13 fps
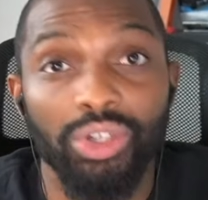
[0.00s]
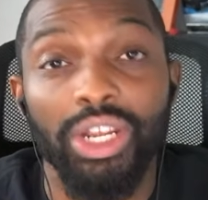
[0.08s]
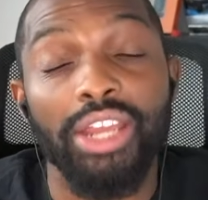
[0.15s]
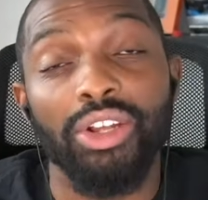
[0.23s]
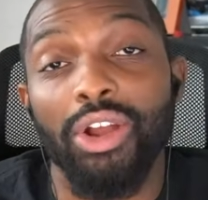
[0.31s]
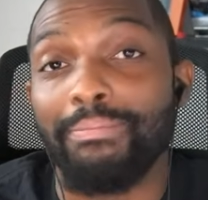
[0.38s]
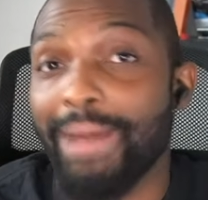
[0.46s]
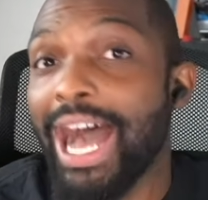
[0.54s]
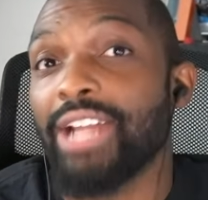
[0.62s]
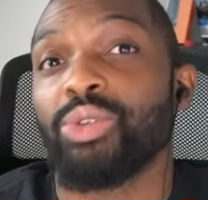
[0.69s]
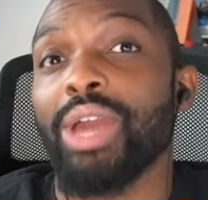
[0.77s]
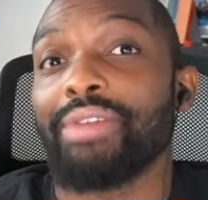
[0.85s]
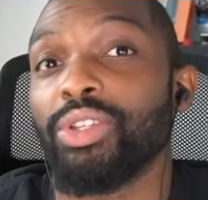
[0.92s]
Create your own
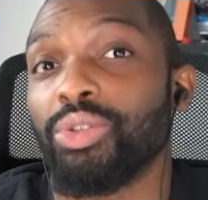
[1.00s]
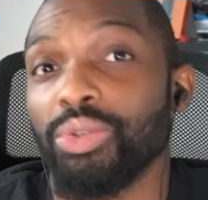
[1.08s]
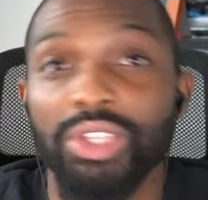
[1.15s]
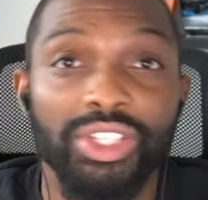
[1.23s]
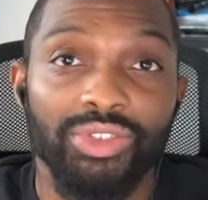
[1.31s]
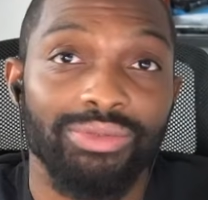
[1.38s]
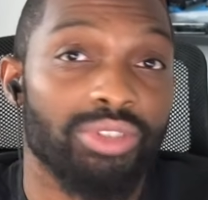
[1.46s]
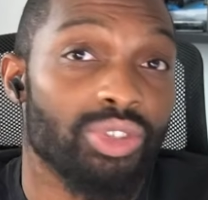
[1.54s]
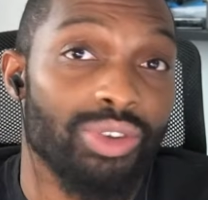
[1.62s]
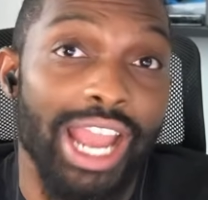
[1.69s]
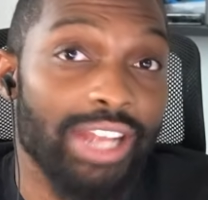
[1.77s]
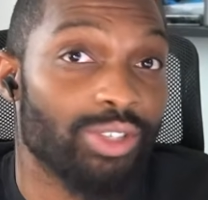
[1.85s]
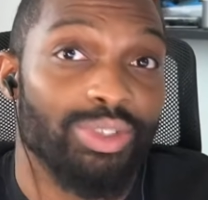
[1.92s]
mod. You have to do this from
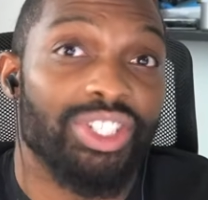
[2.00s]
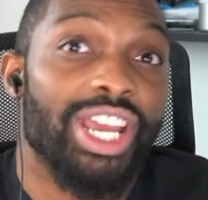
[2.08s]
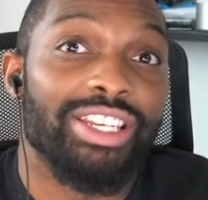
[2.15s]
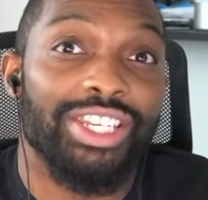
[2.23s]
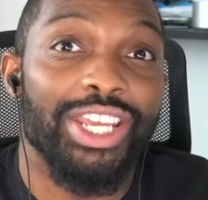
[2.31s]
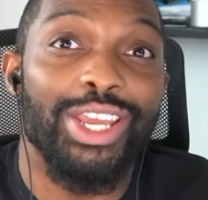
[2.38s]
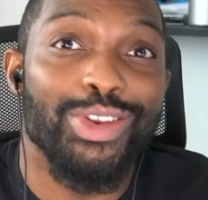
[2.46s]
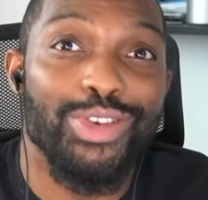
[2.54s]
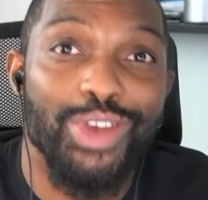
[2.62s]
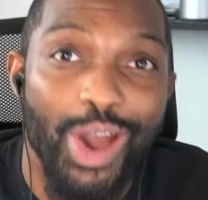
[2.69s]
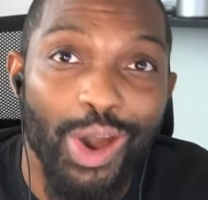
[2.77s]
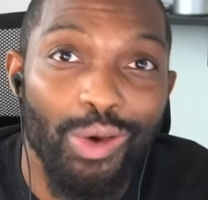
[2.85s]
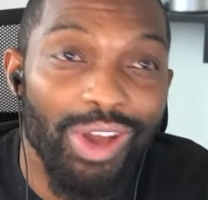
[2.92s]
scratch, which I didn't
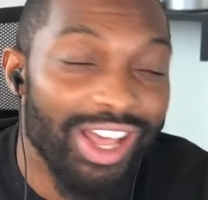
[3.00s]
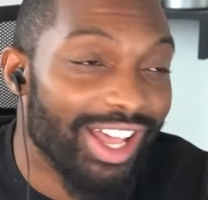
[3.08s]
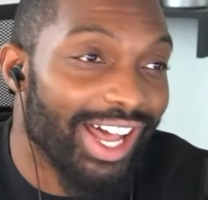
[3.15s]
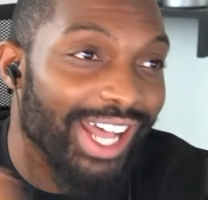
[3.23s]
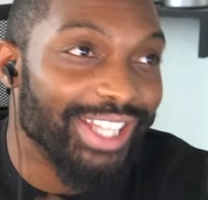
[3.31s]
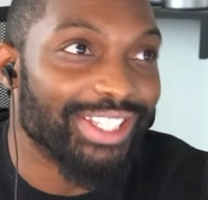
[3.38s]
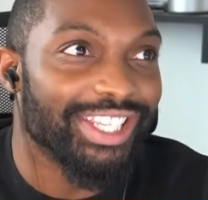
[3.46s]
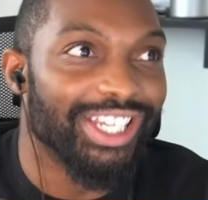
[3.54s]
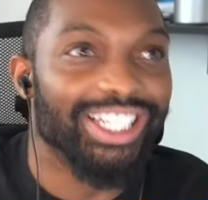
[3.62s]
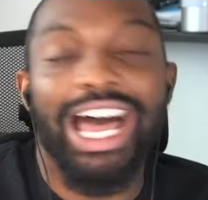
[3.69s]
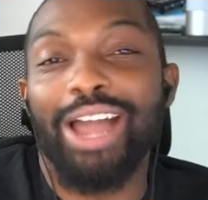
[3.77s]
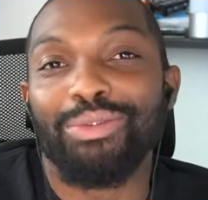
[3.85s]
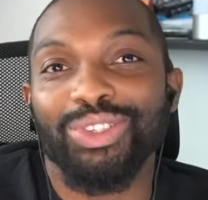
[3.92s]
know
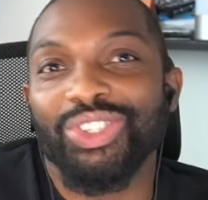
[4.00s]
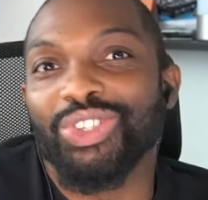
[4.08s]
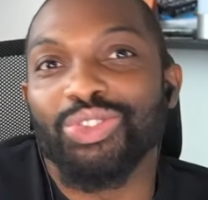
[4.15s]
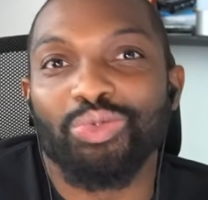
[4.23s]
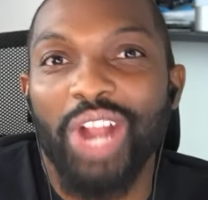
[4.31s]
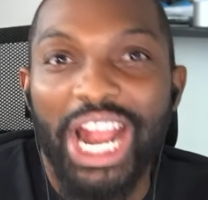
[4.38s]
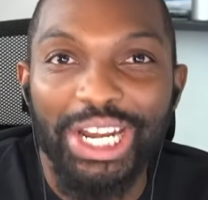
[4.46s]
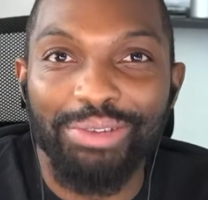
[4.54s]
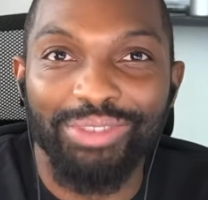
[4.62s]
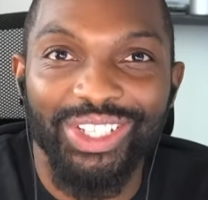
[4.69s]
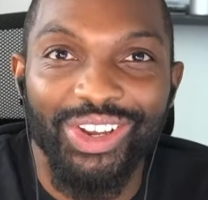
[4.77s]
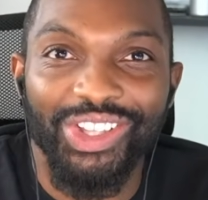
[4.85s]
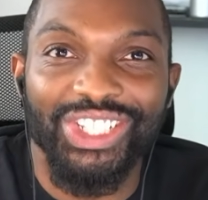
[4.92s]
until I was just
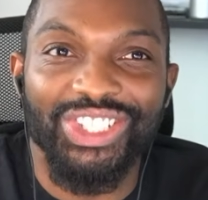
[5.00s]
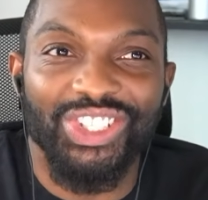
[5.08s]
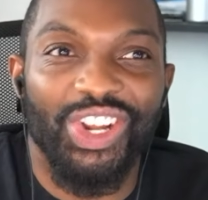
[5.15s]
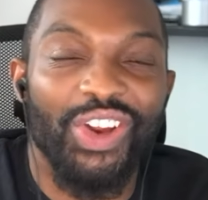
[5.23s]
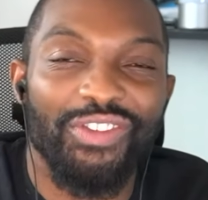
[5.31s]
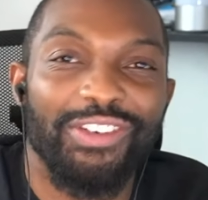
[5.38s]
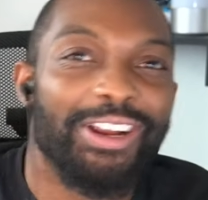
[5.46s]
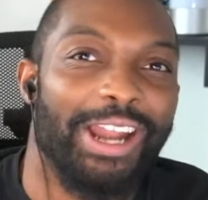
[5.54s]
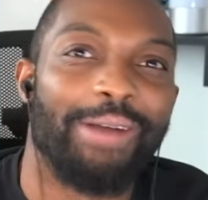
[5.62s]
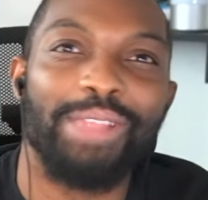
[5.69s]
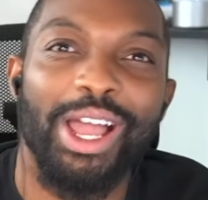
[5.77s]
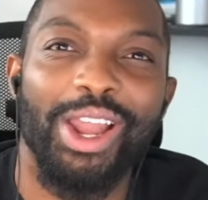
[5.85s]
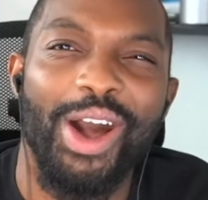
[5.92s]
randomly on the server. And
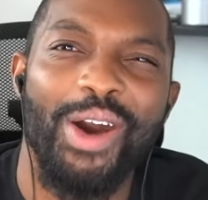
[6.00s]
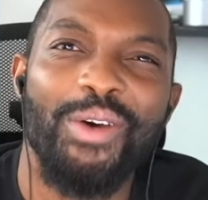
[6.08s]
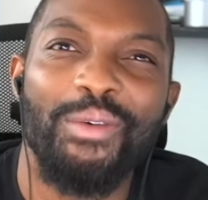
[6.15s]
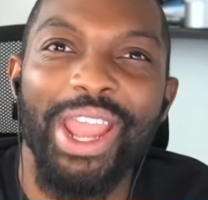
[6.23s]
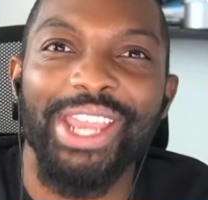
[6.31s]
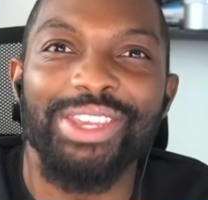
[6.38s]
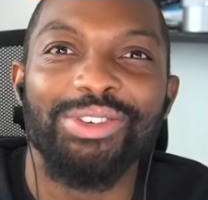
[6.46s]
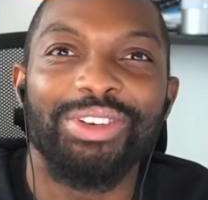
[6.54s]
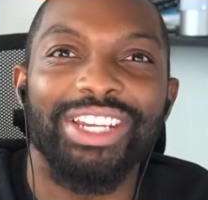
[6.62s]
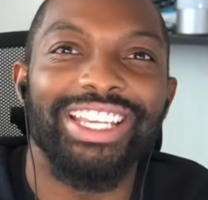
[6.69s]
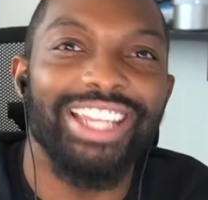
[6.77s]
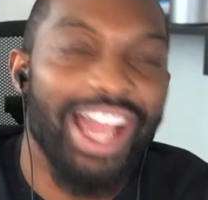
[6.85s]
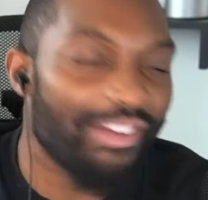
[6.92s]
I'm like, oh wait,
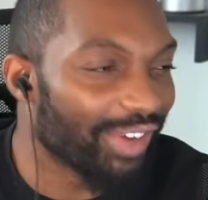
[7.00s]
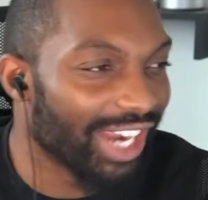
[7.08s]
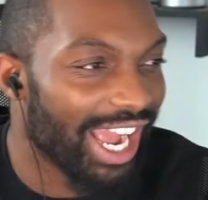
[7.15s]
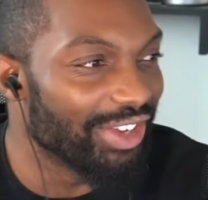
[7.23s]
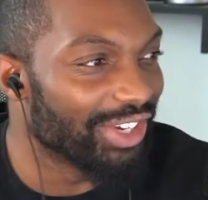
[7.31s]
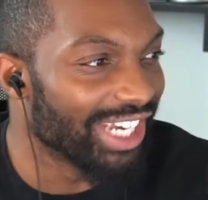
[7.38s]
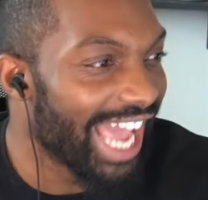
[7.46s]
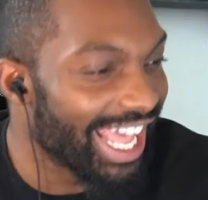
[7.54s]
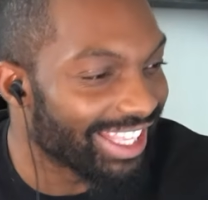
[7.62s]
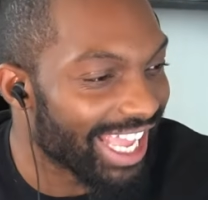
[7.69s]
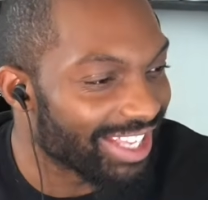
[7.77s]
I forgot you can add that.